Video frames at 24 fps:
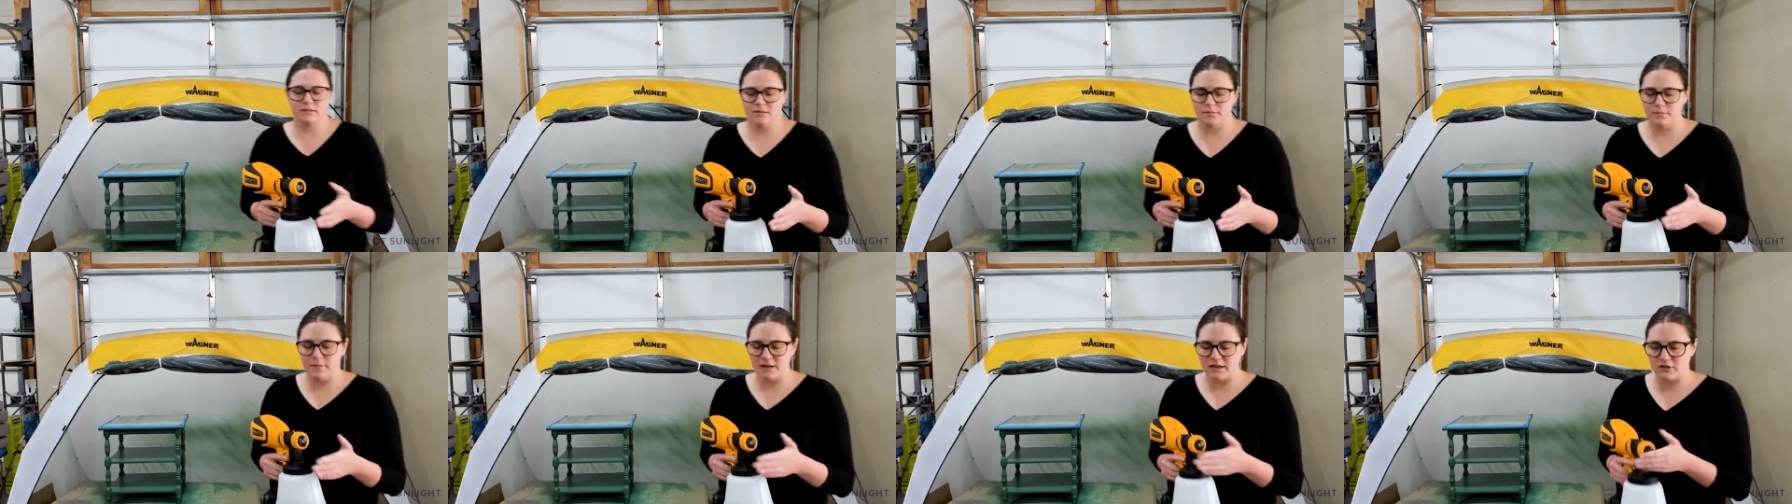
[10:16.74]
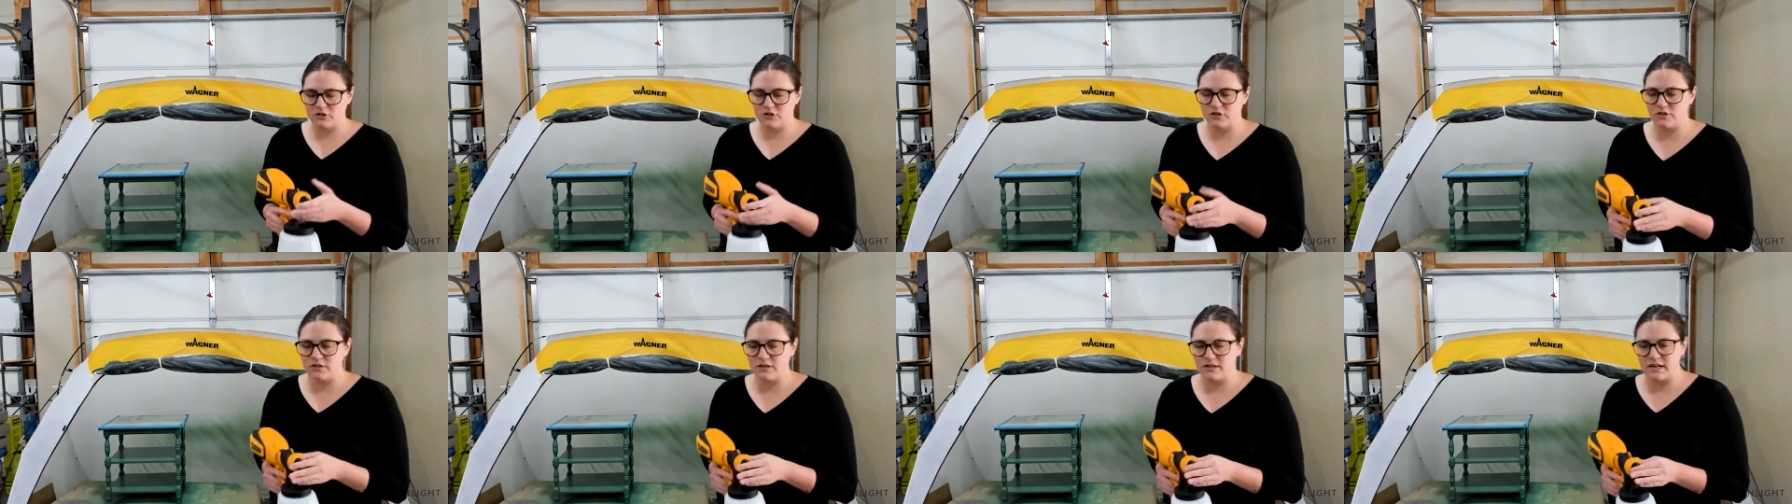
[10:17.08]
to make
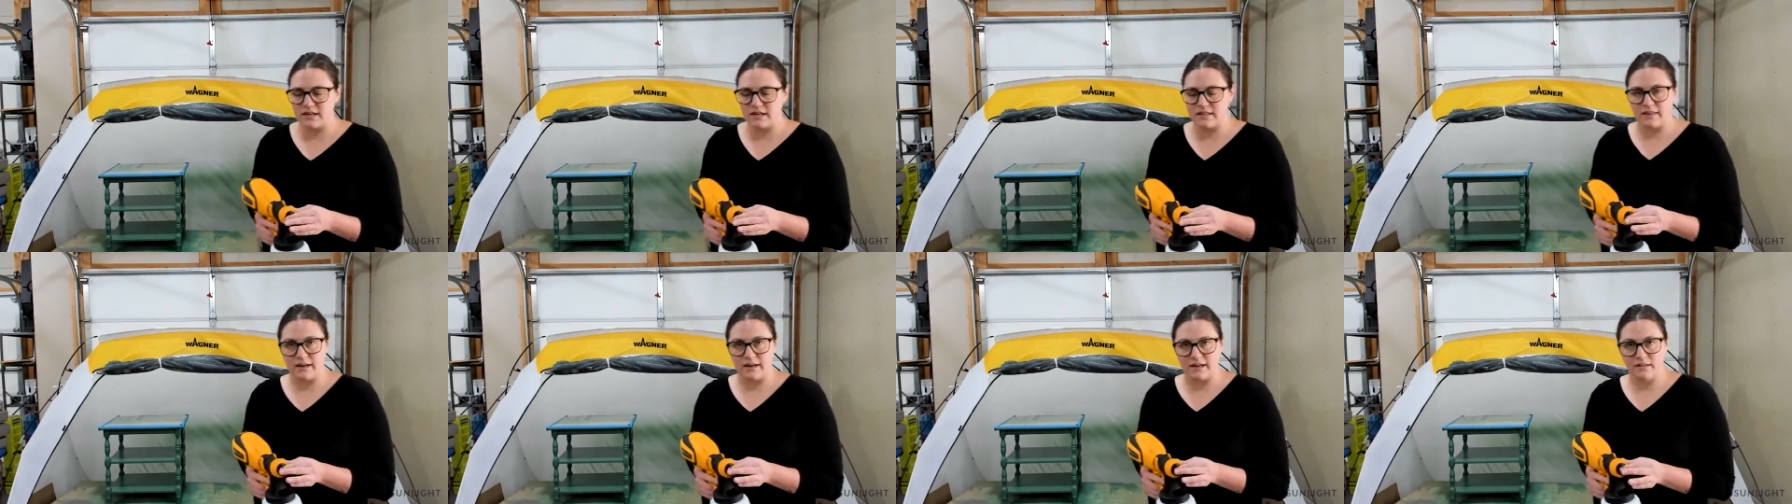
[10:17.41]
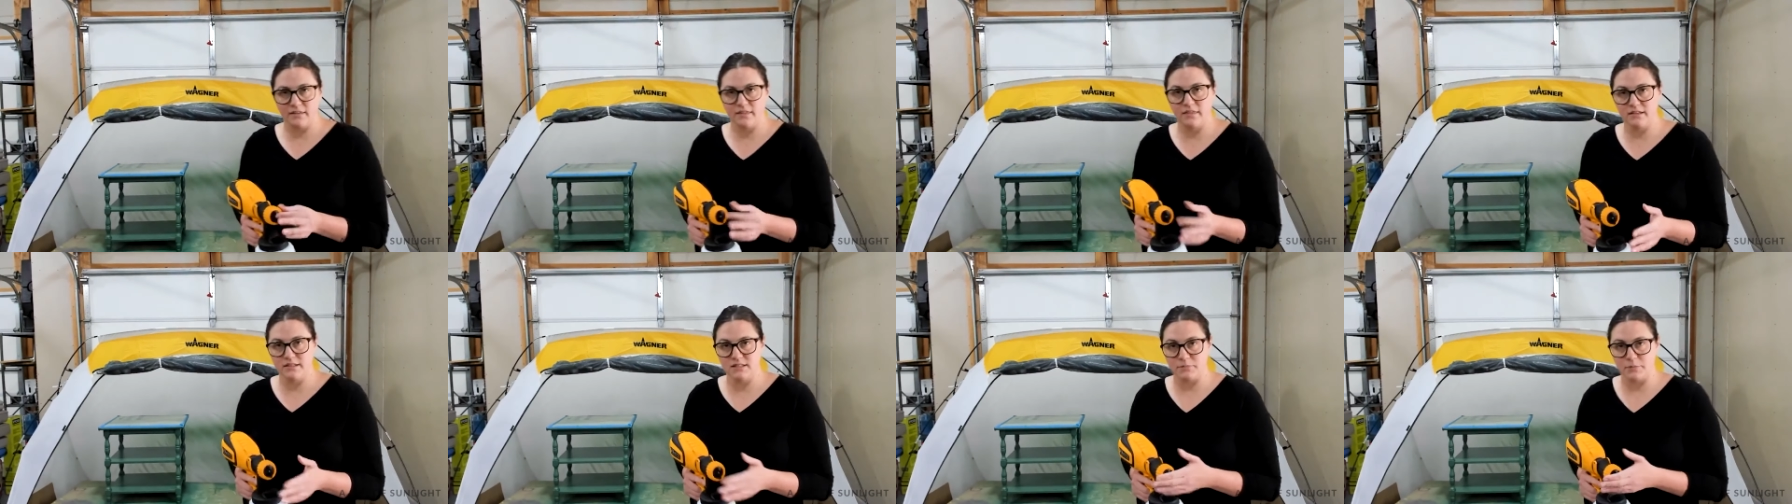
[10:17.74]
sure that I
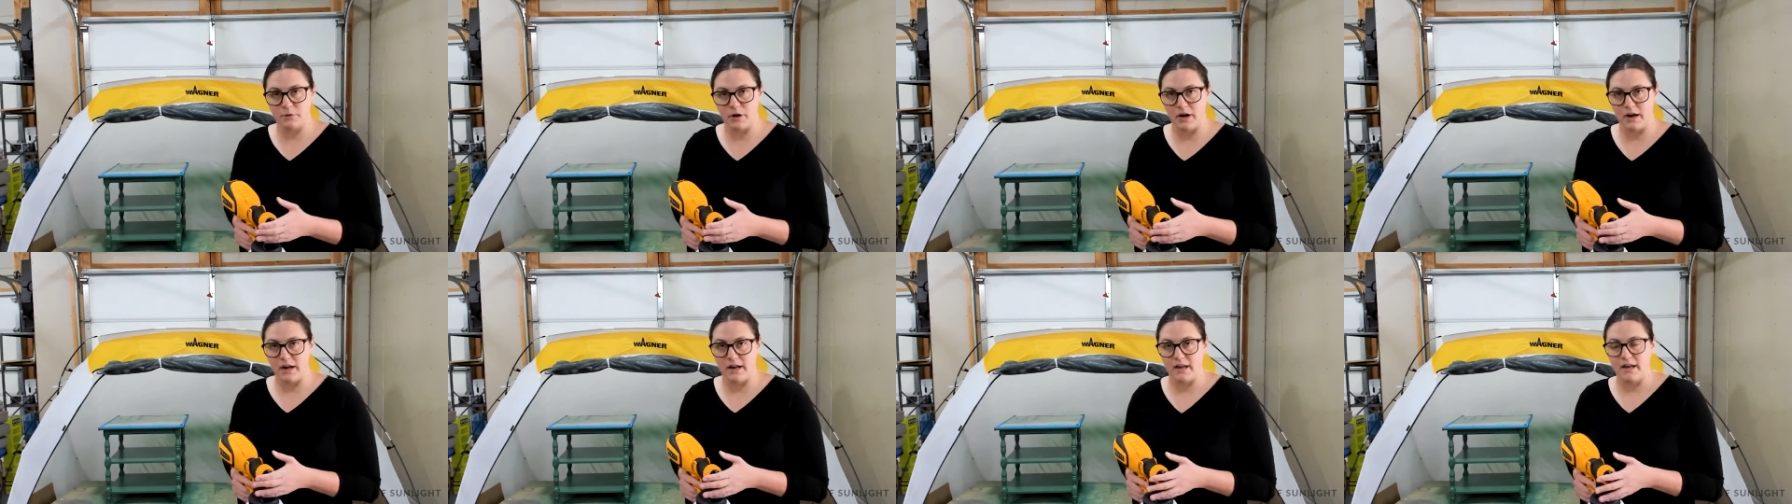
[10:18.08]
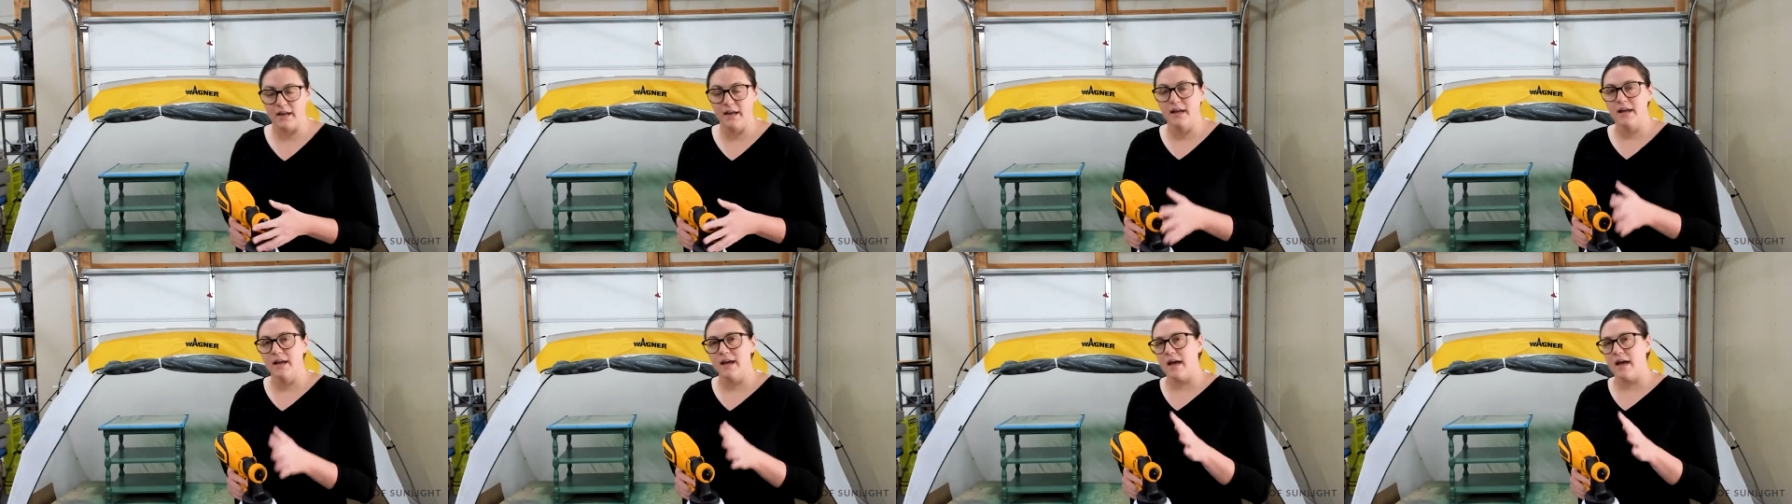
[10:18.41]
liked the spray,